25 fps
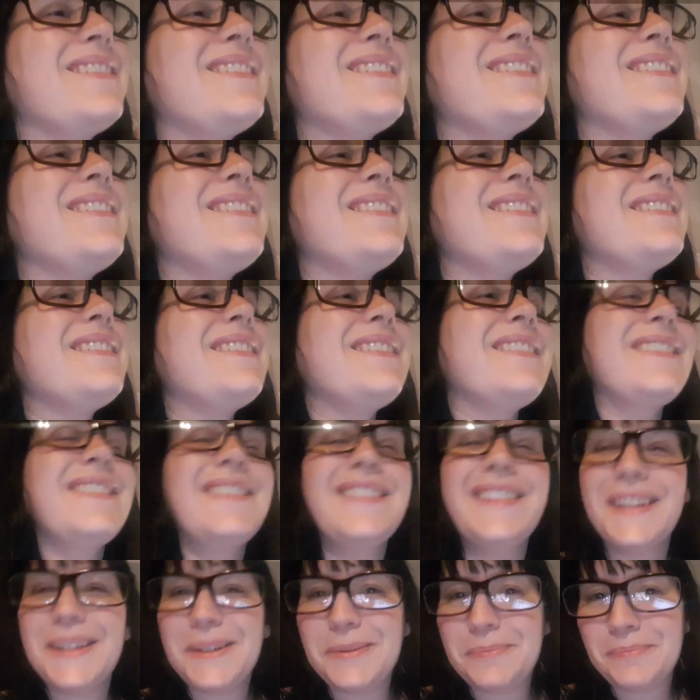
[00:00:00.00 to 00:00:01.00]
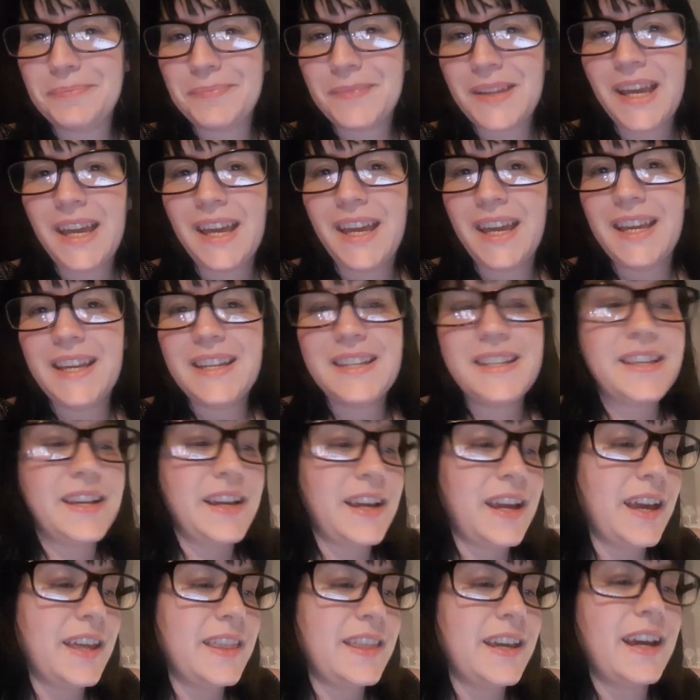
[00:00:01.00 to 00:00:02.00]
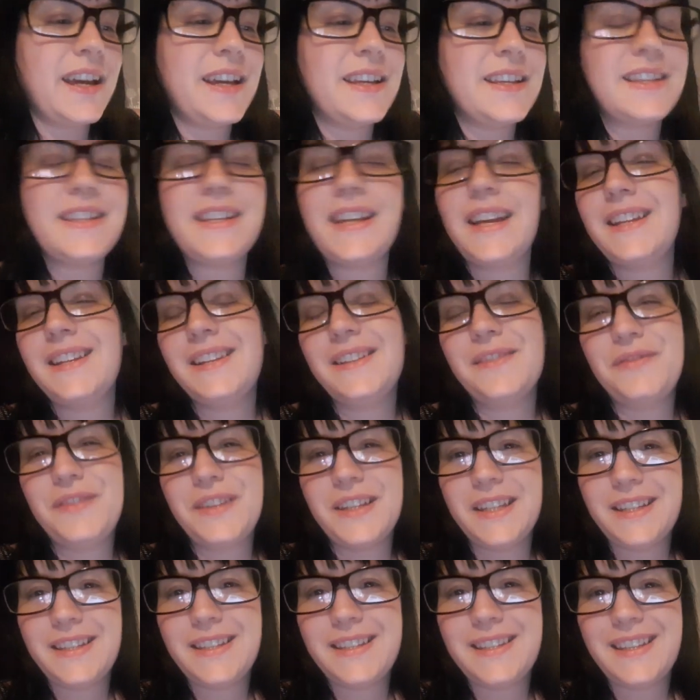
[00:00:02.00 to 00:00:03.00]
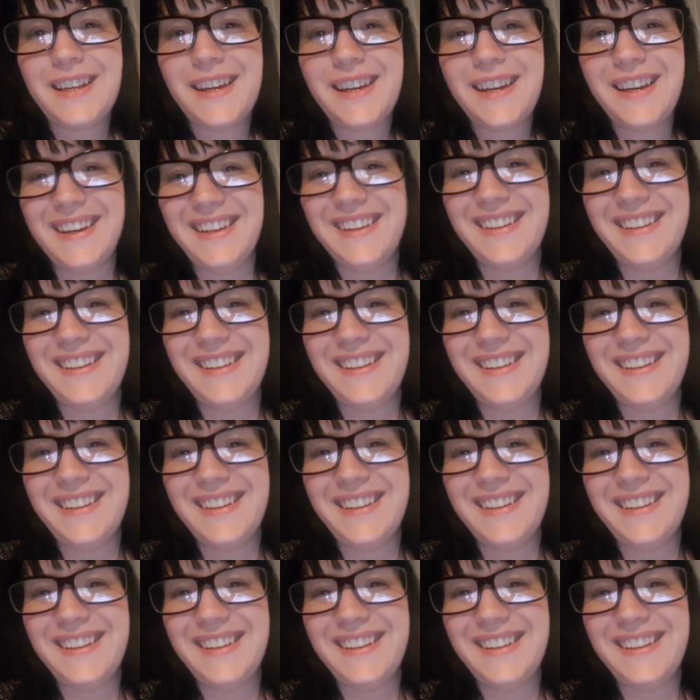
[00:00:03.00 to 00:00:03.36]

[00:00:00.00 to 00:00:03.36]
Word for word: Hmm. So yeah, that is the end of this uh,